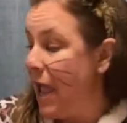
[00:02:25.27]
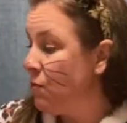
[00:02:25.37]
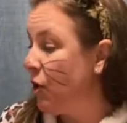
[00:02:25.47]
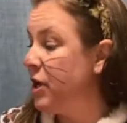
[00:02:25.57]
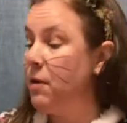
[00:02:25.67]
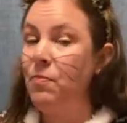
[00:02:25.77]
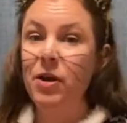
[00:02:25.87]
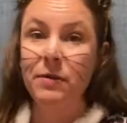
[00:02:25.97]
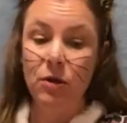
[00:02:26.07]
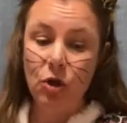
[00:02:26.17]
and we're gonna
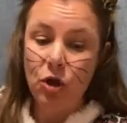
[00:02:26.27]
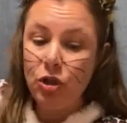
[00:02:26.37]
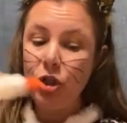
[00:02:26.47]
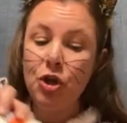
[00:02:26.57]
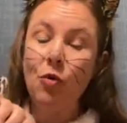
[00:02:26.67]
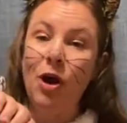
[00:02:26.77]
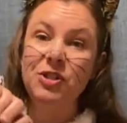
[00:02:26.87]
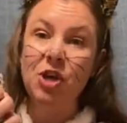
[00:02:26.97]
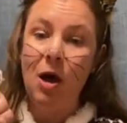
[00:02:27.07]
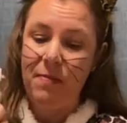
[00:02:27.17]
put glue
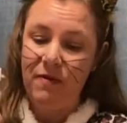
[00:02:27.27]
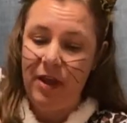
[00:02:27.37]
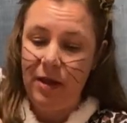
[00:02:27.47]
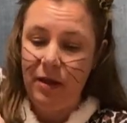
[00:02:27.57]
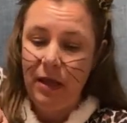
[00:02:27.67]
on top of it.